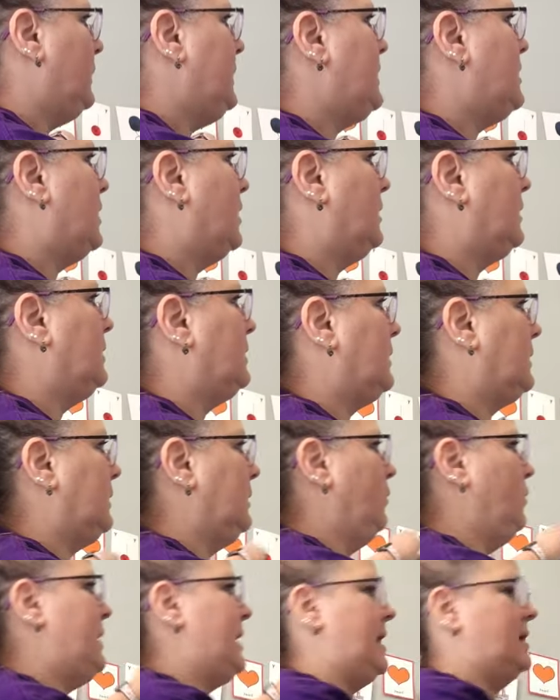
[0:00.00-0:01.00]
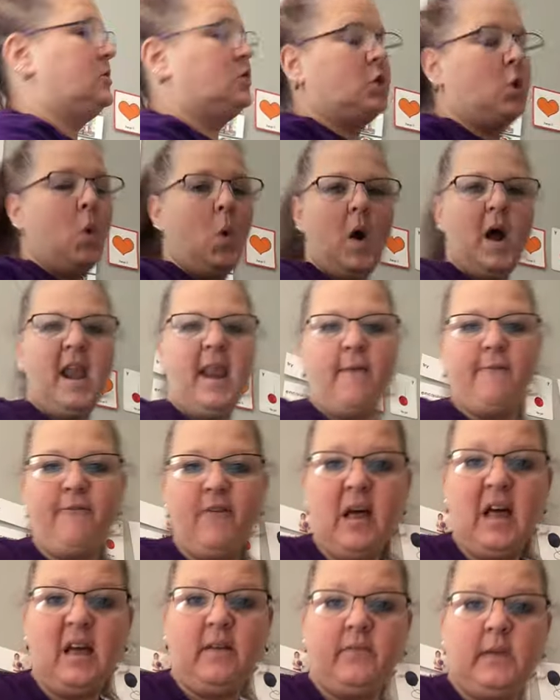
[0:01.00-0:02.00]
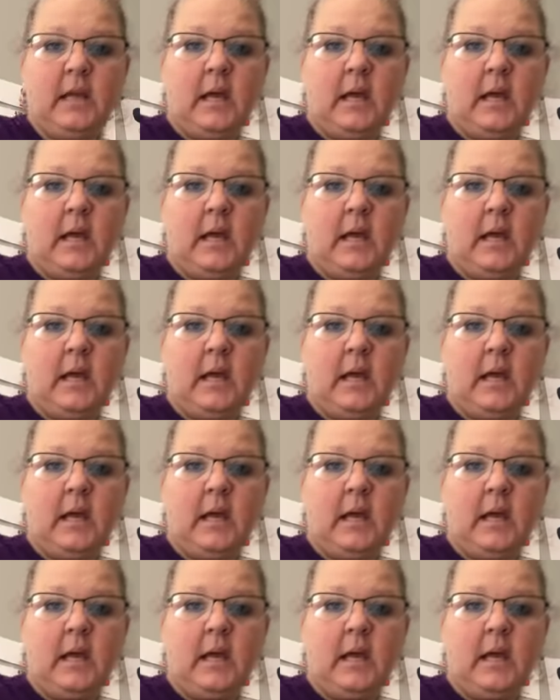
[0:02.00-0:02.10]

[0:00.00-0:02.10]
week our, we had 25